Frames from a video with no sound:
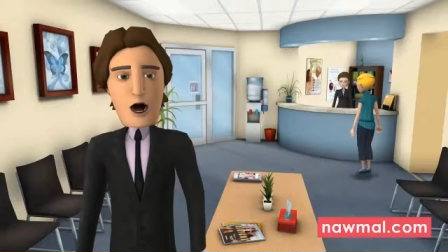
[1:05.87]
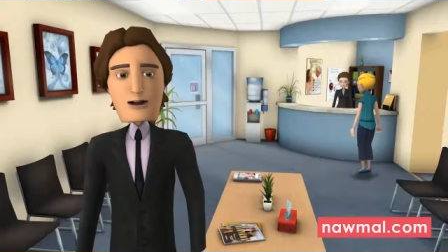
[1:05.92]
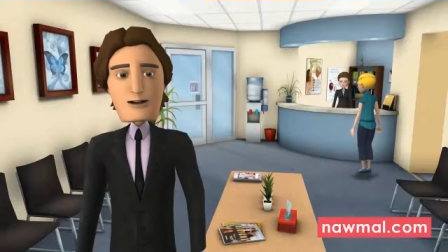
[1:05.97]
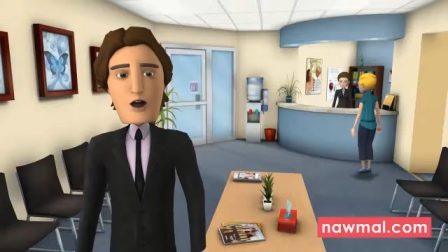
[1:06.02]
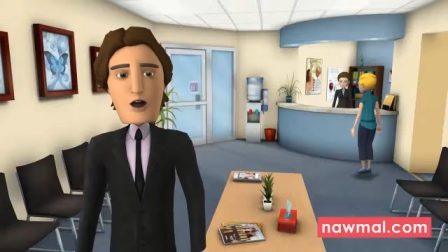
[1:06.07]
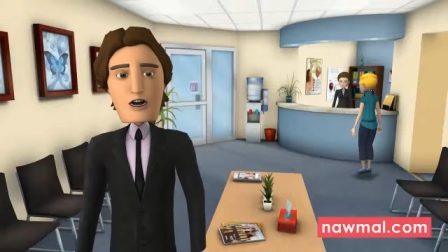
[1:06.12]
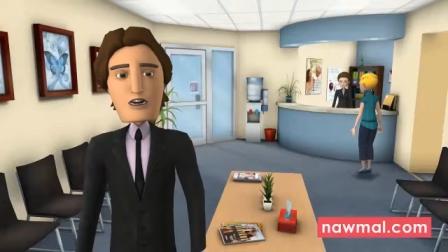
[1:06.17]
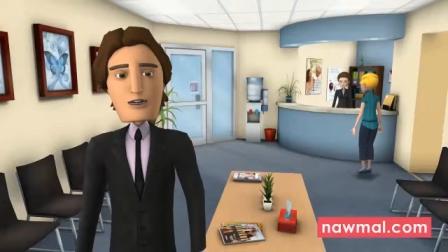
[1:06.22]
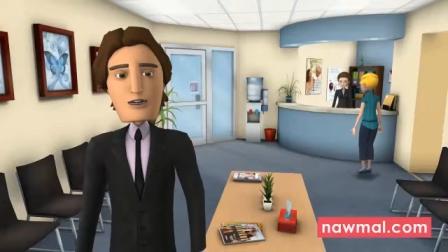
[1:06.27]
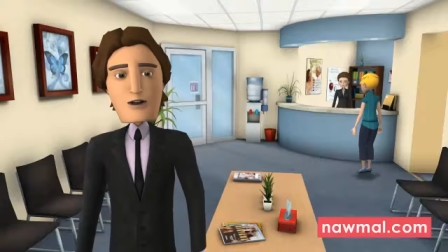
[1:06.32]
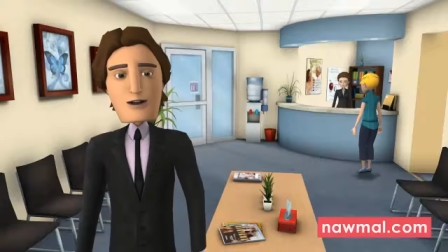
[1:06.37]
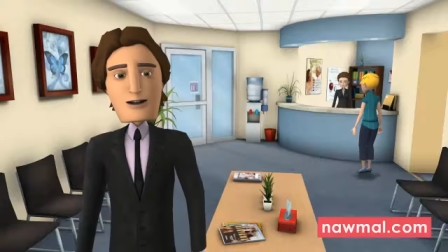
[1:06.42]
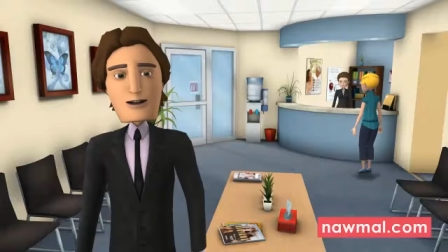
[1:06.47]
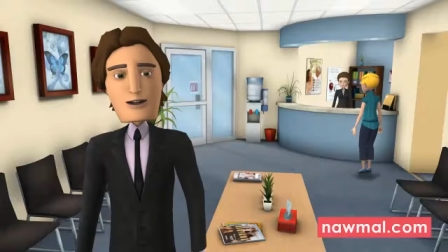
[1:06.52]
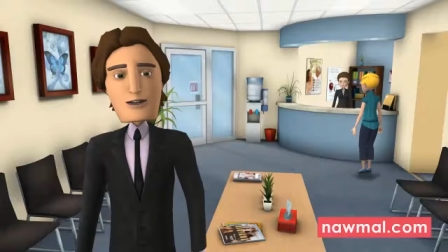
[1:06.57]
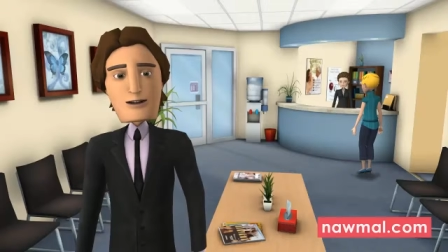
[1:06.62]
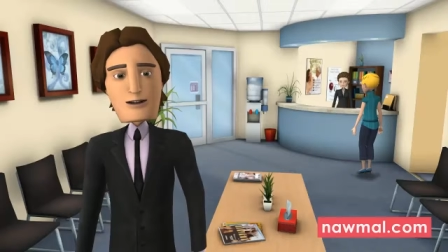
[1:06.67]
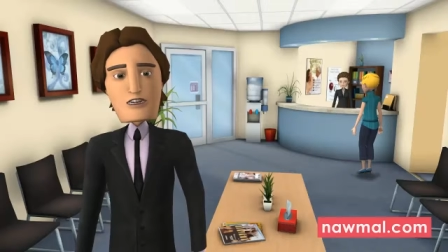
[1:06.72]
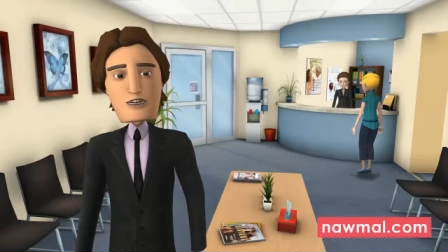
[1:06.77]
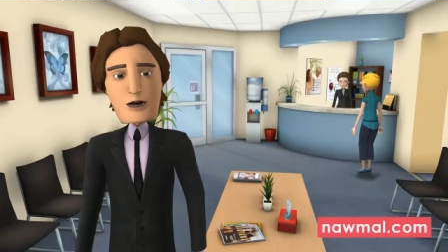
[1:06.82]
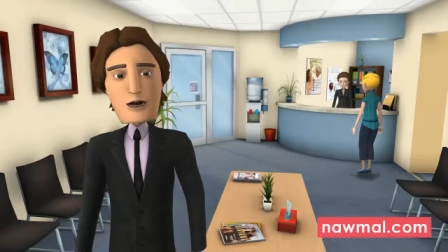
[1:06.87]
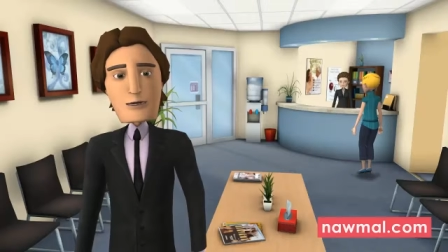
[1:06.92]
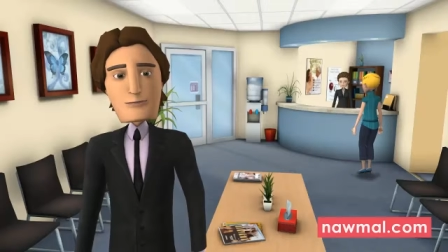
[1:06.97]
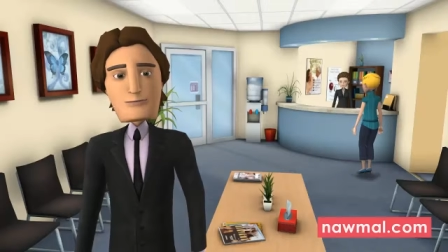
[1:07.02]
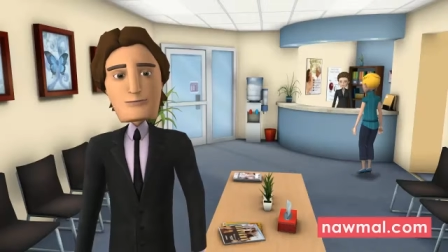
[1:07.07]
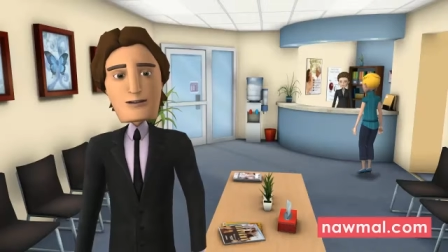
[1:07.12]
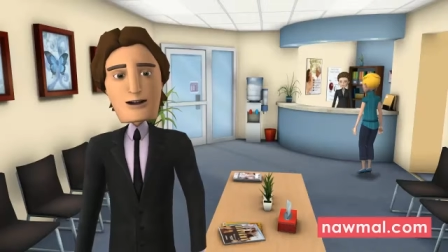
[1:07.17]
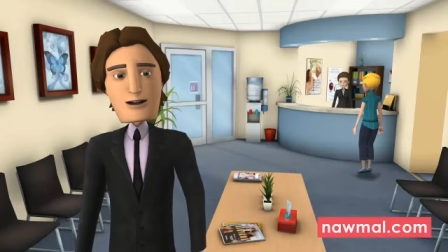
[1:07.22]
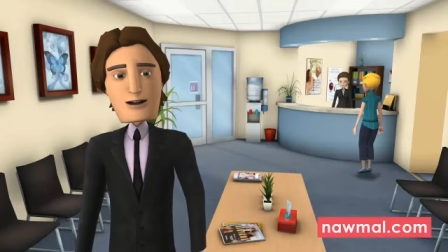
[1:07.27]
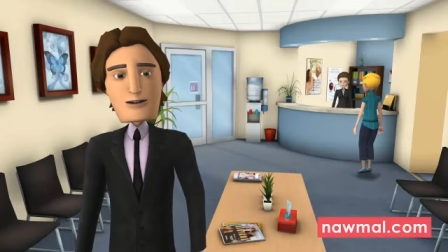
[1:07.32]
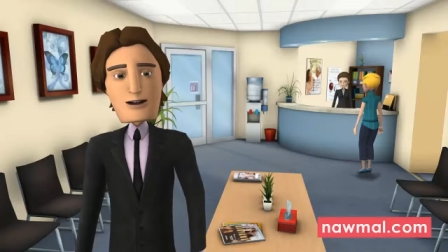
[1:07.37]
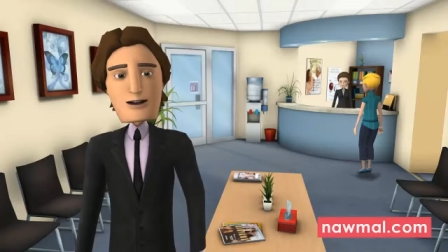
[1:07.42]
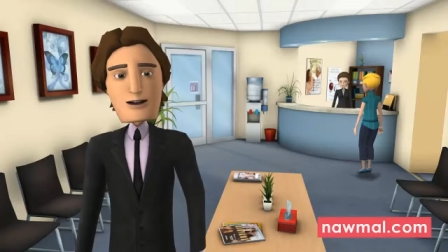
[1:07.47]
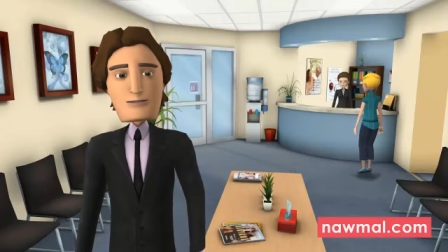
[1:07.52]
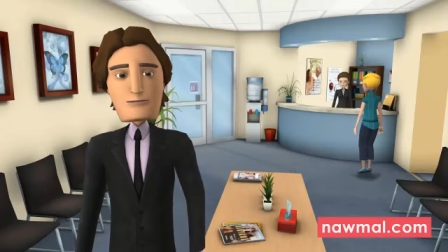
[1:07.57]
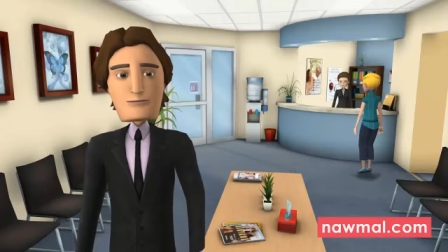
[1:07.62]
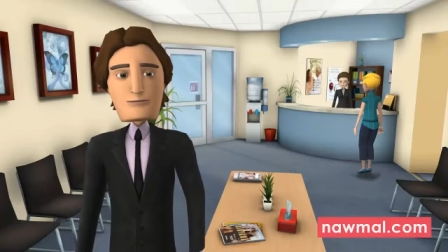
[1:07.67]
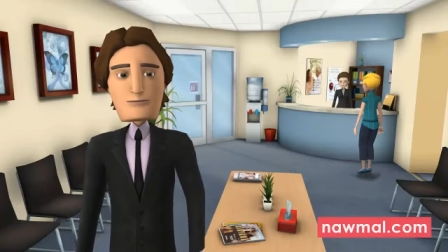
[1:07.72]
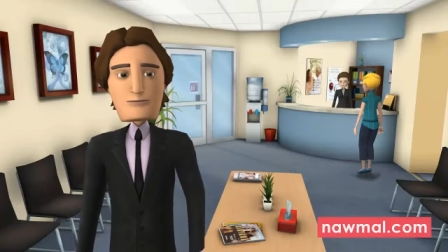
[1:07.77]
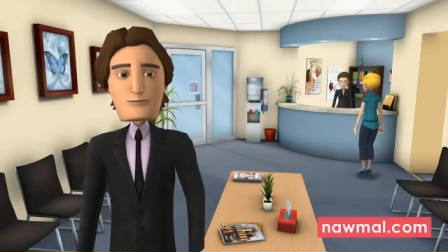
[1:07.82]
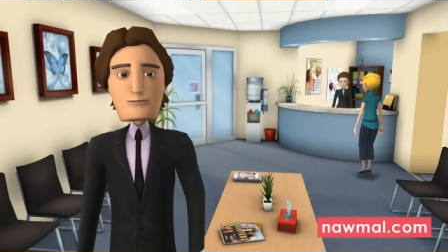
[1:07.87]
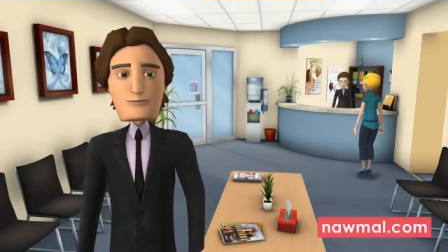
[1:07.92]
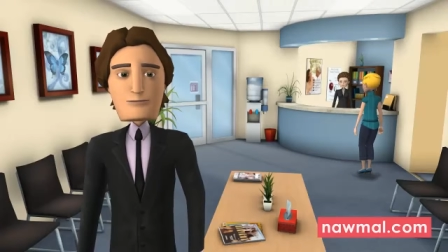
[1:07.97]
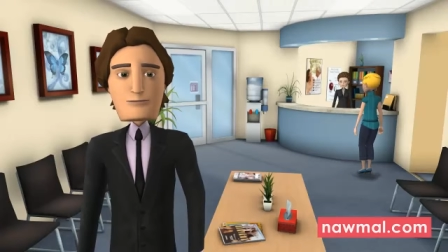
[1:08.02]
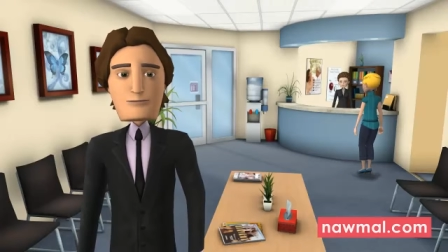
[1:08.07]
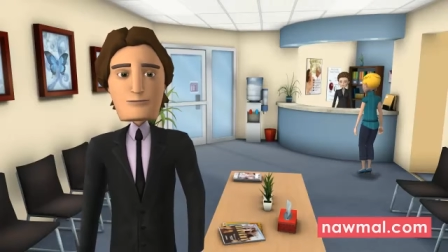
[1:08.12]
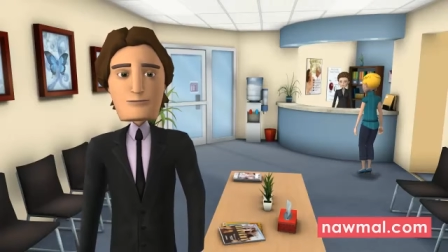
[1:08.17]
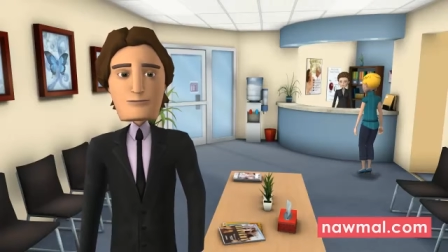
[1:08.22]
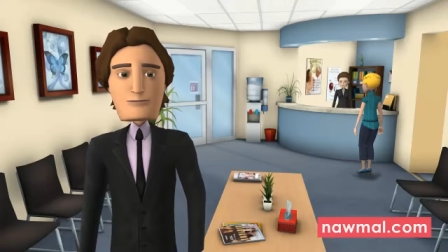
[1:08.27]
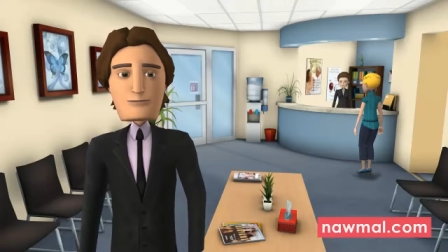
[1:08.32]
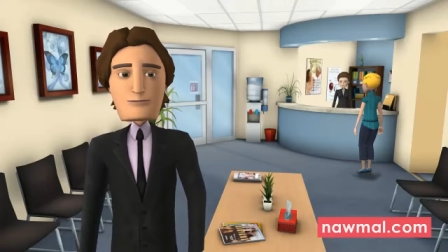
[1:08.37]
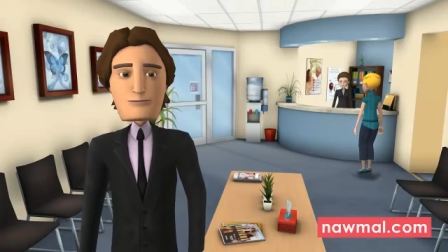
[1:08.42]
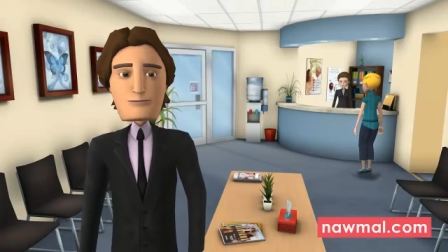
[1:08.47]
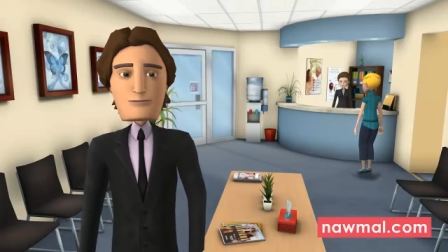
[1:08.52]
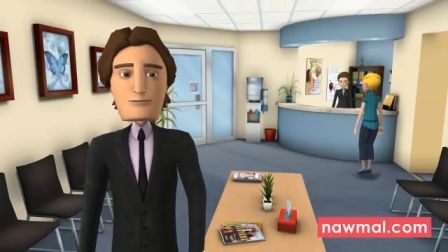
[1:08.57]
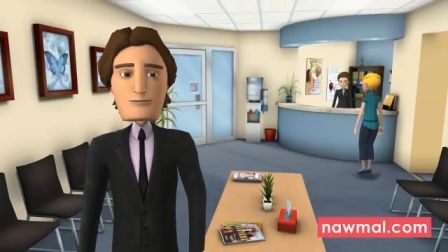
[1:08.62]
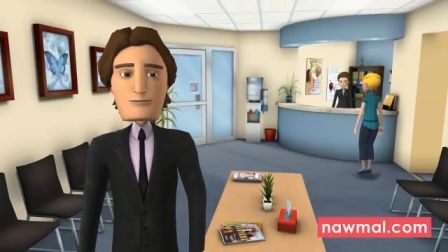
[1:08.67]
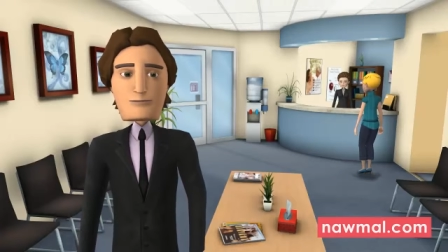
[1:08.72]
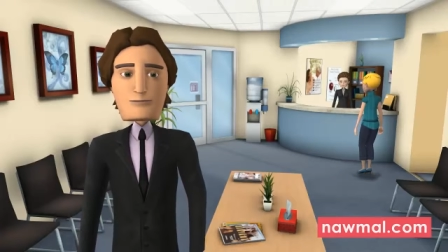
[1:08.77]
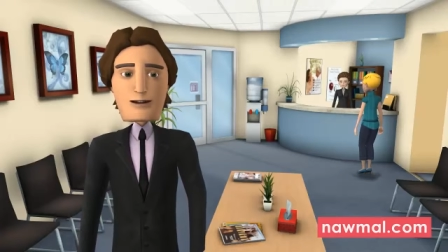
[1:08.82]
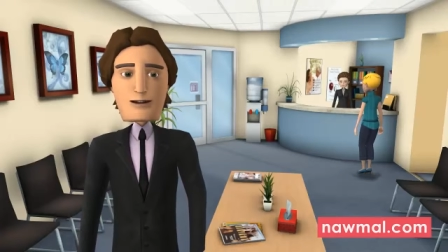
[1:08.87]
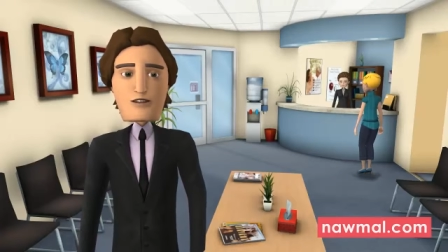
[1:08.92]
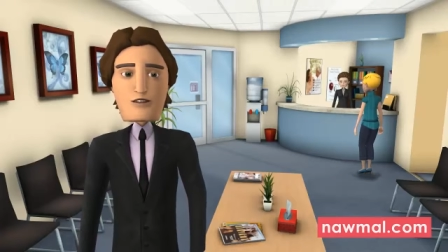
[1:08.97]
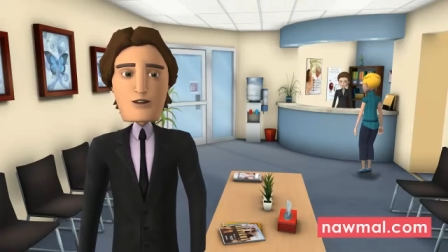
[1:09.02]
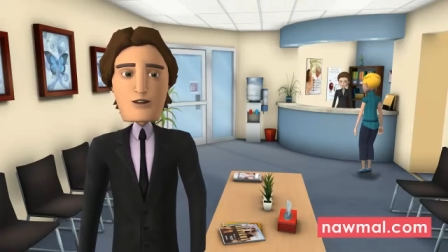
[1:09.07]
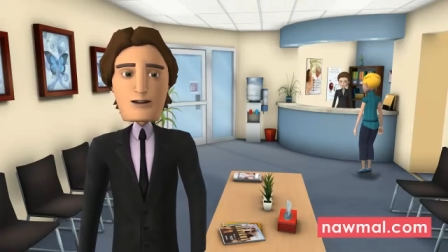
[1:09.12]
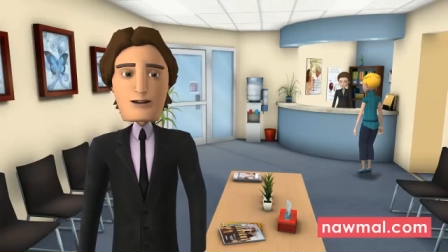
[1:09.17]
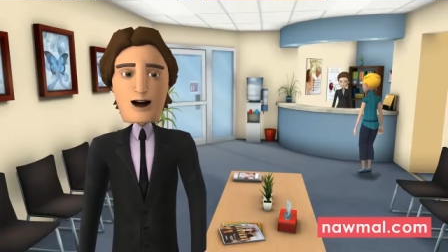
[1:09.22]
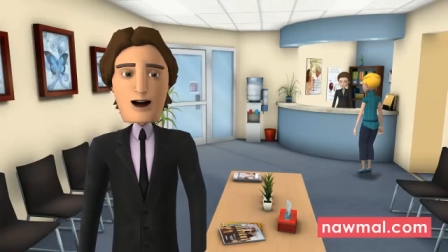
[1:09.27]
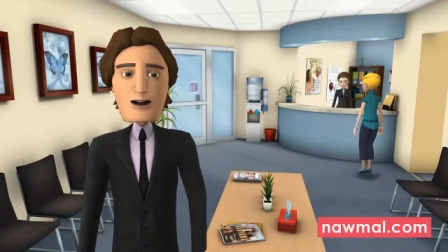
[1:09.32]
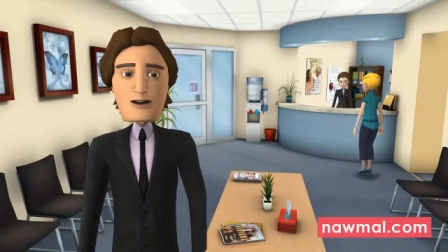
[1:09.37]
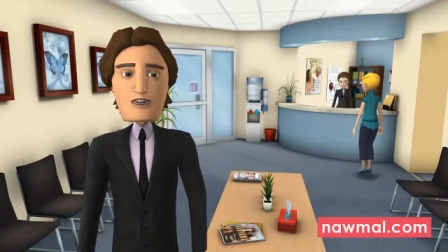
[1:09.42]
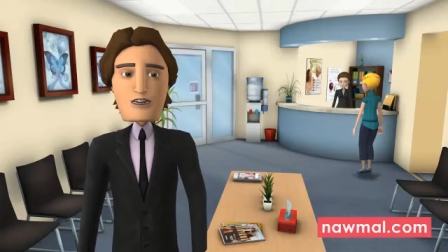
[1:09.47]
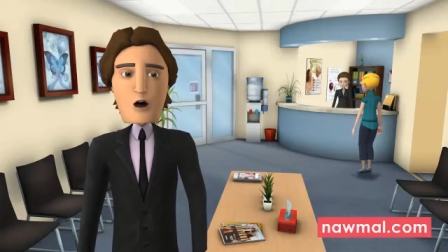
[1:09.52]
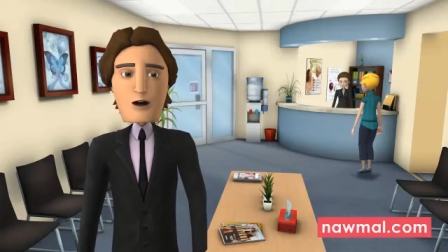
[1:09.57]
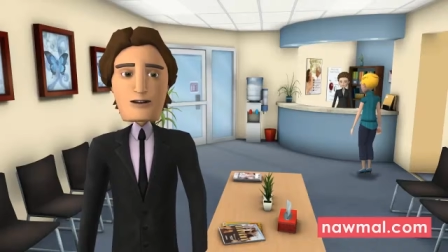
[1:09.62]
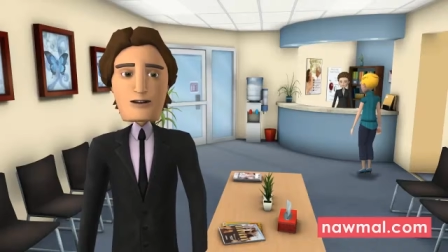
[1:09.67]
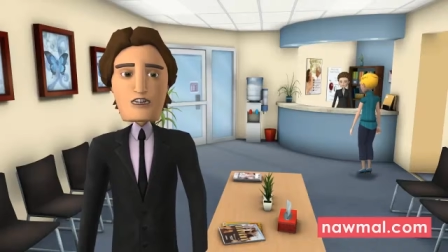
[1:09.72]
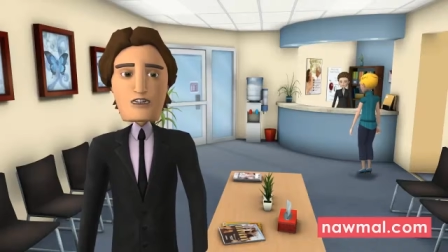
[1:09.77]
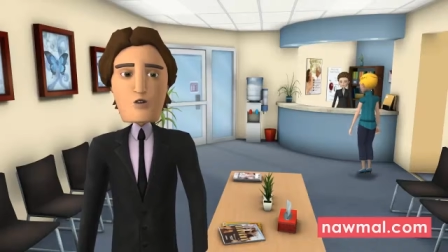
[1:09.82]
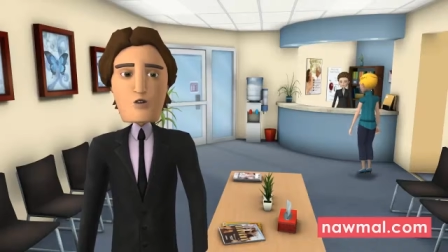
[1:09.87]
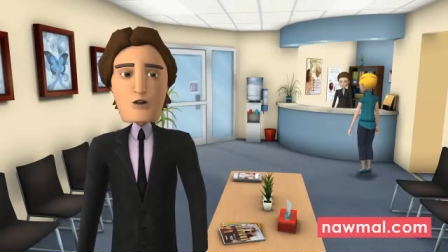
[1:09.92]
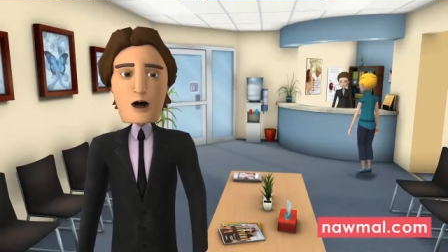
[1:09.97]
and the screening is complete. If the answer is